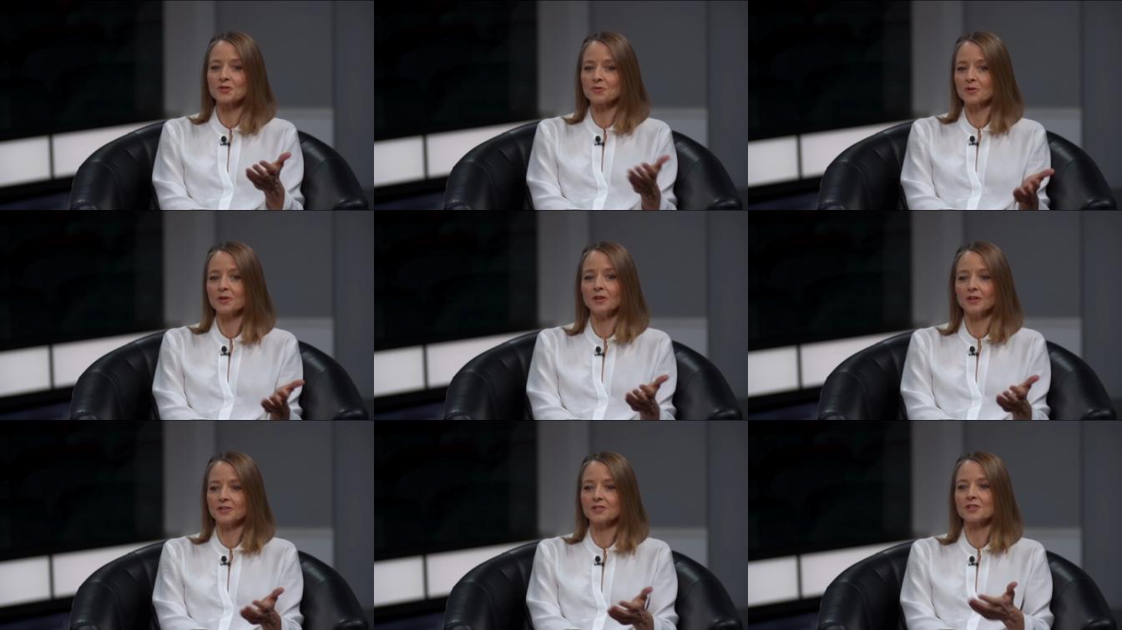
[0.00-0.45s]

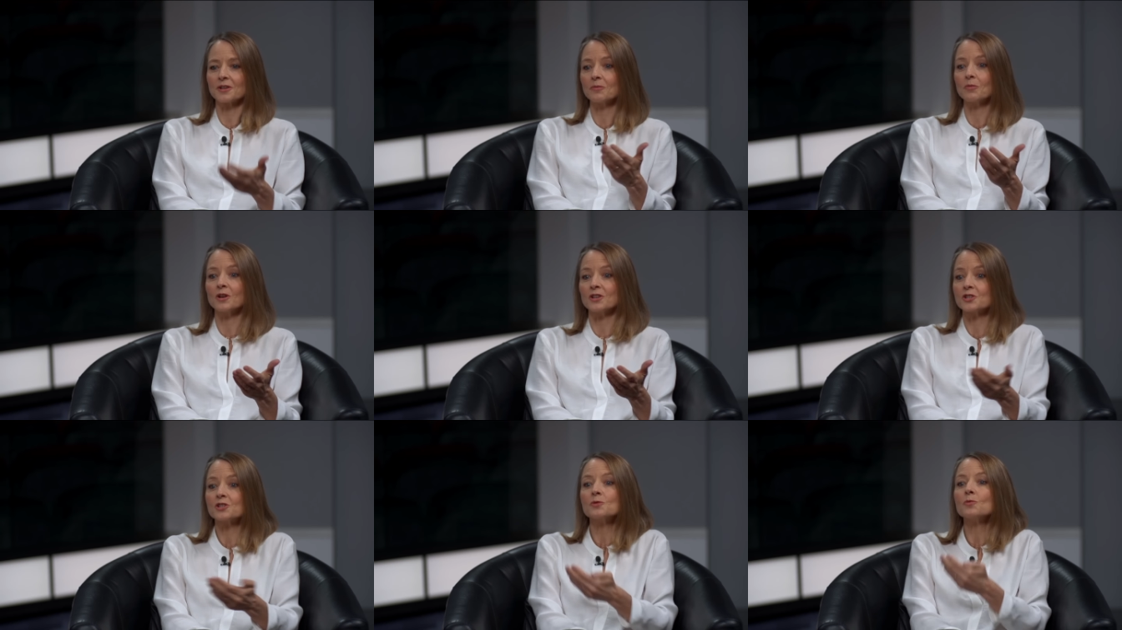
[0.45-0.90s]
thrill in some
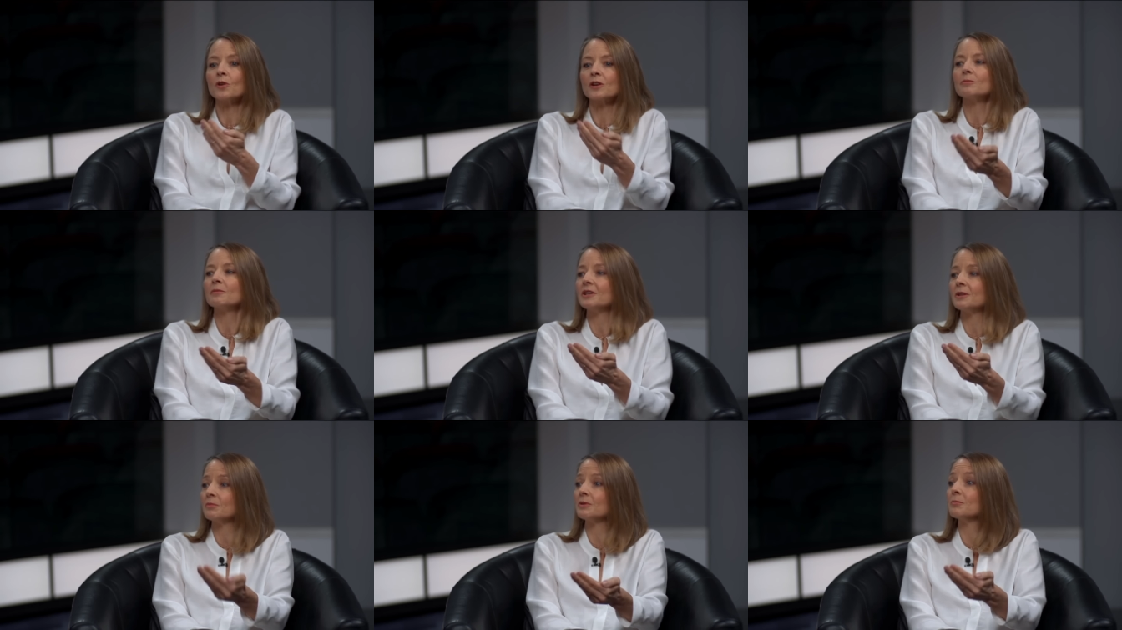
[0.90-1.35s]
way. She wanted
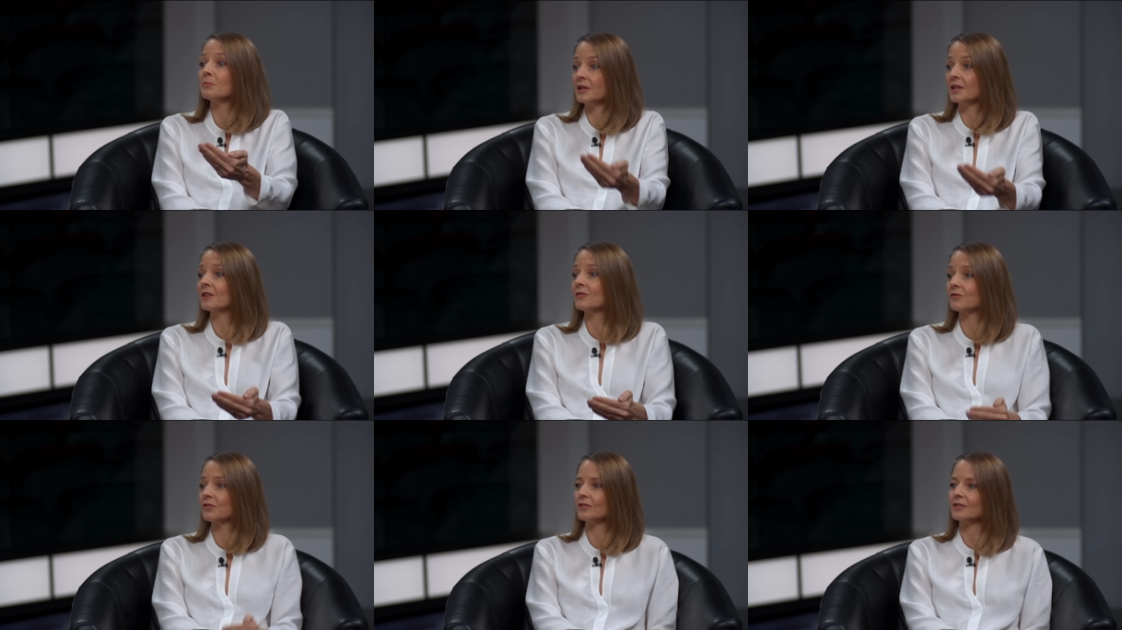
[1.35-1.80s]
me to be
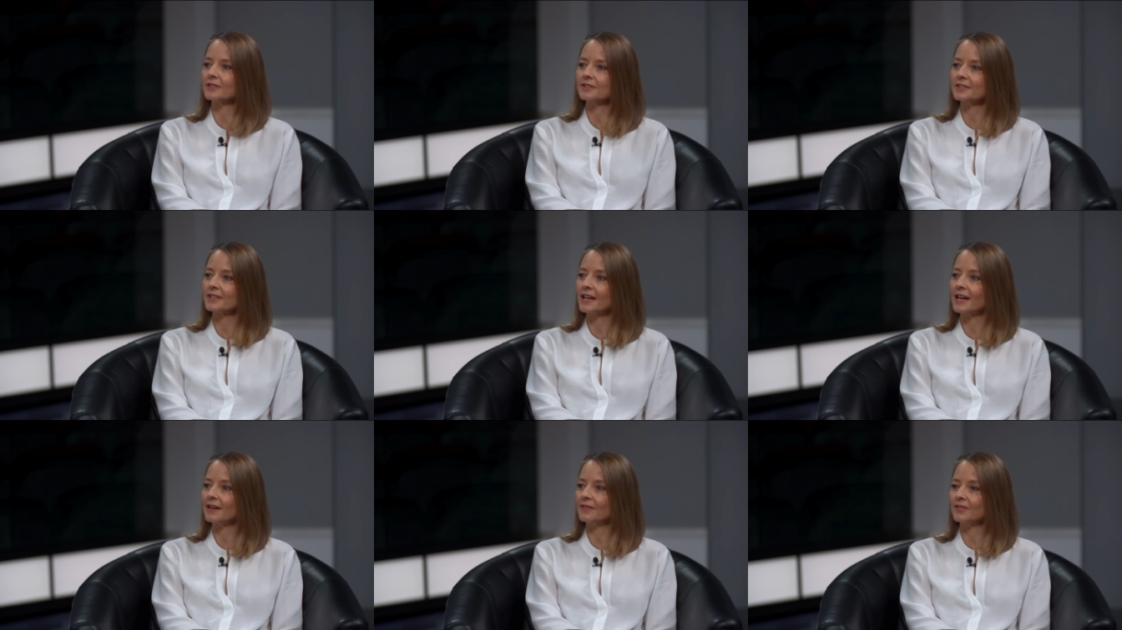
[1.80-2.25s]
meaningful and
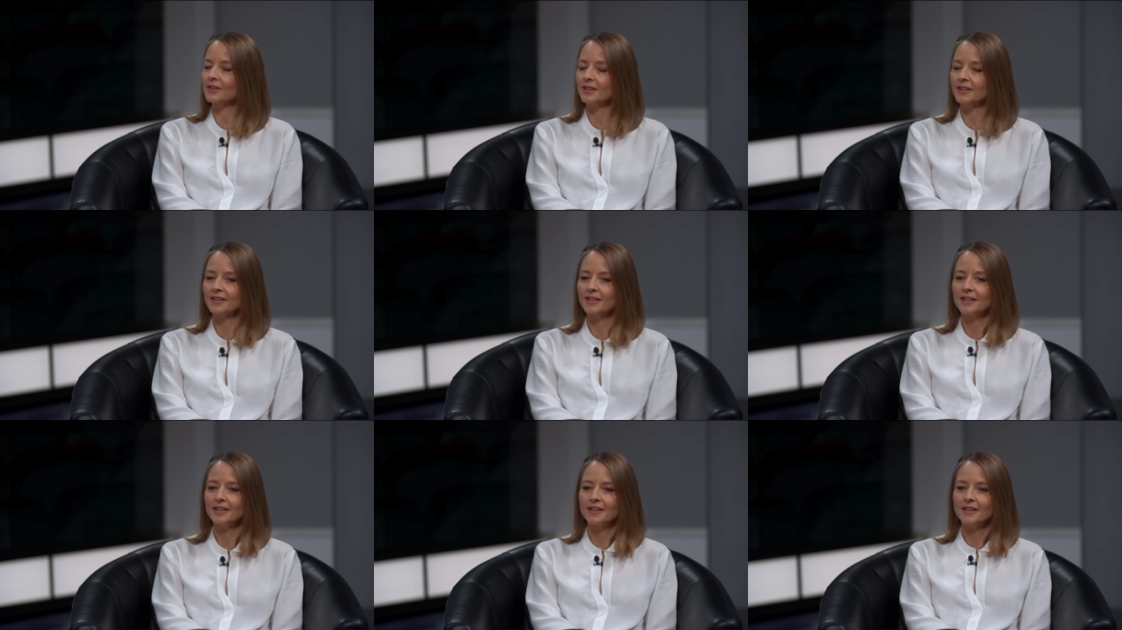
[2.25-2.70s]
to have
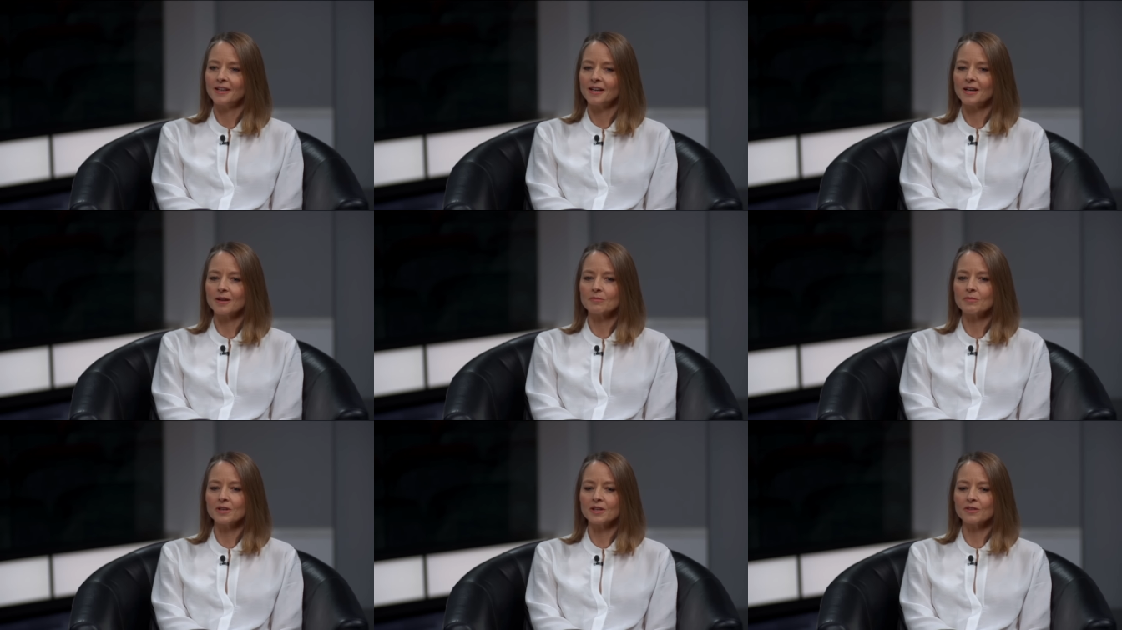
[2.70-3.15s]
a,
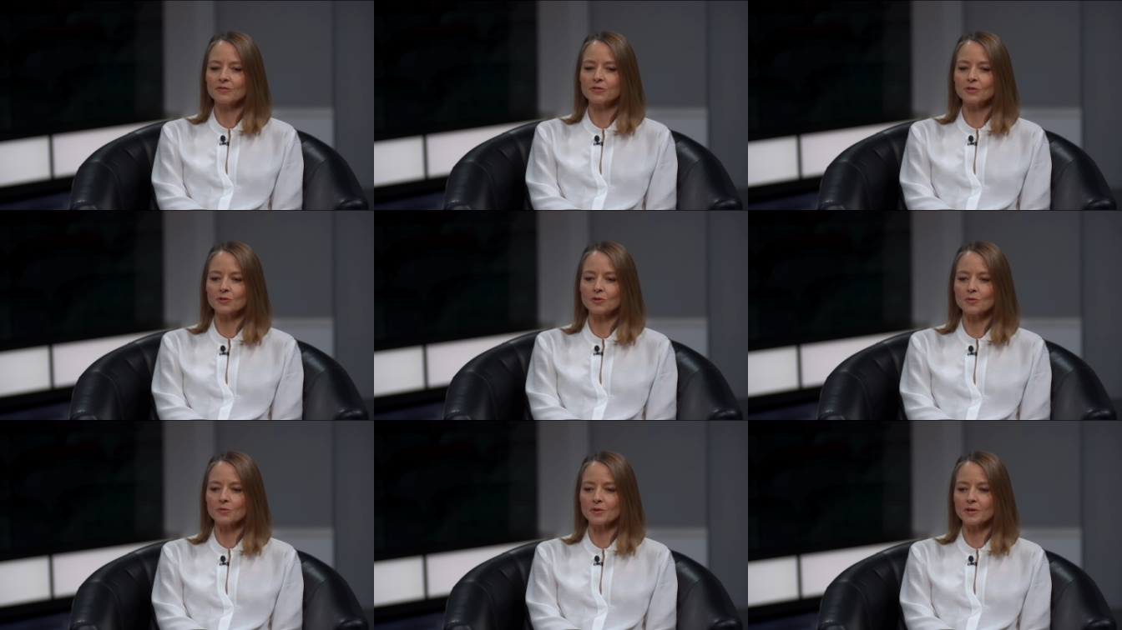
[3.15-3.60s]
a
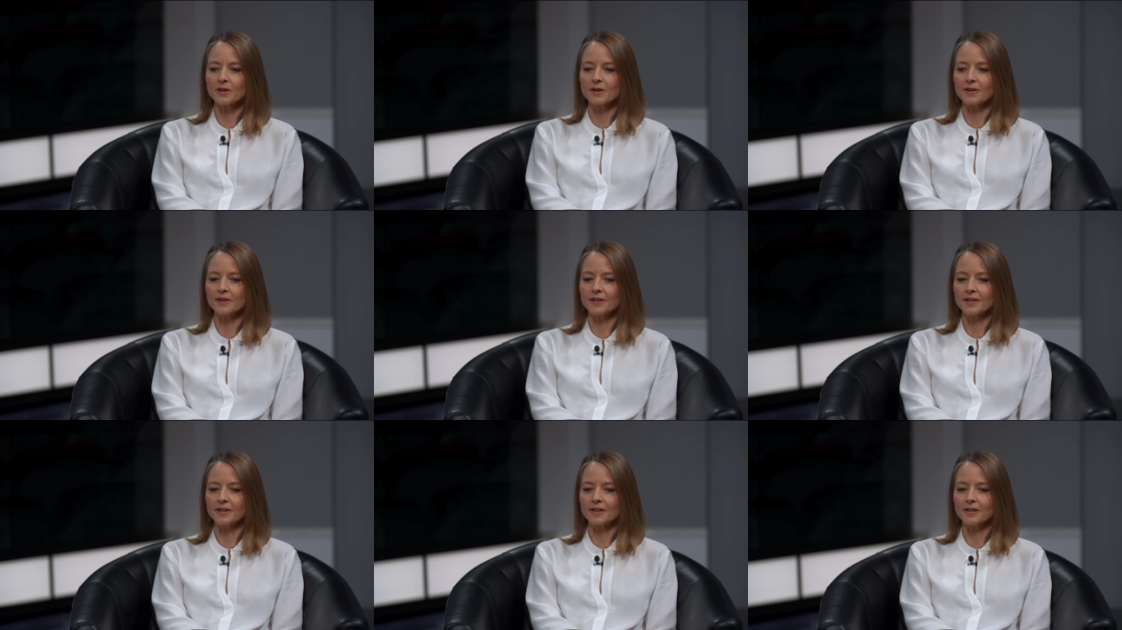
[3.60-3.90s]
meaningful career.